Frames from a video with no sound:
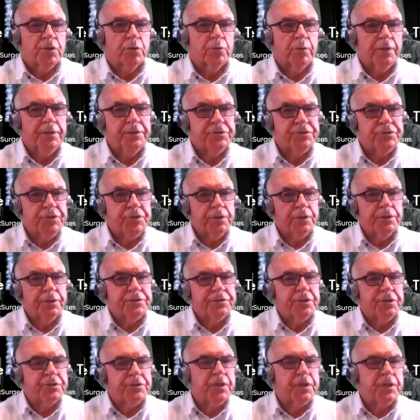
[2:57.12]
is
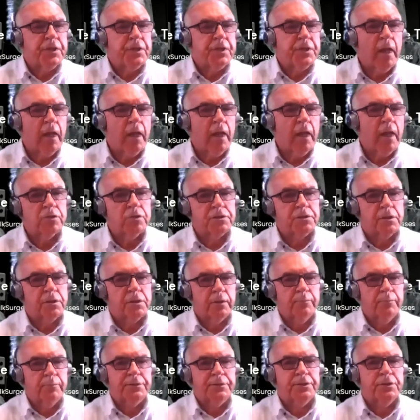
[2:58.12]
GenesisCare just
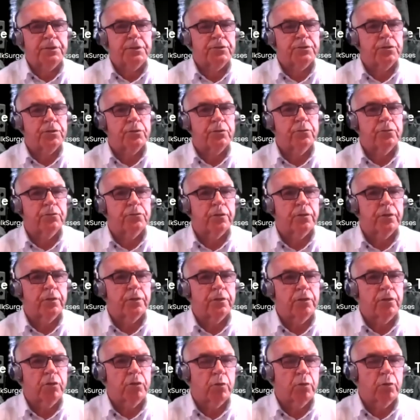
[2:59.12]
limited to the
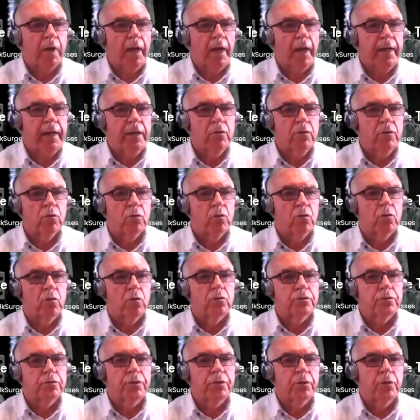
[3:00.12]
UK,
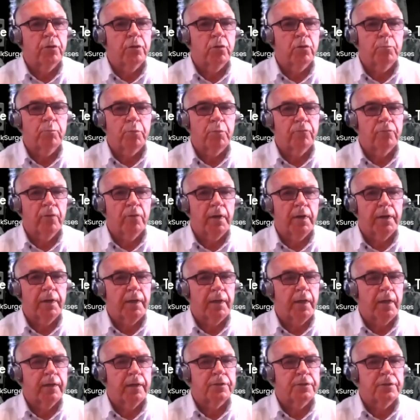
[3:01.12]
or do you provide
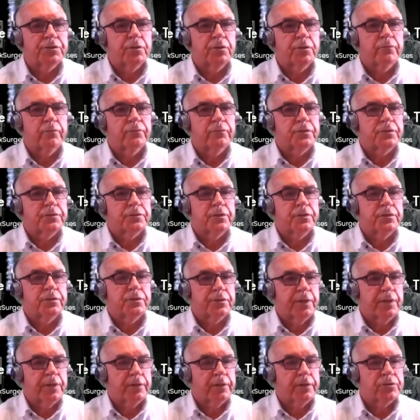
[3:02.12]
any services
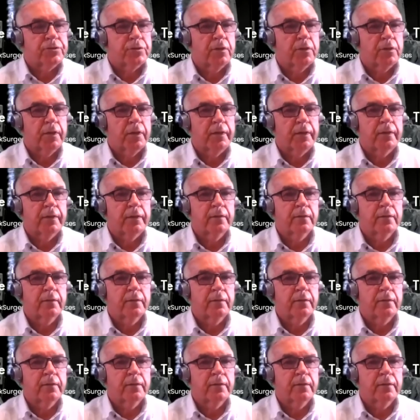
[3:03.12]
internationally?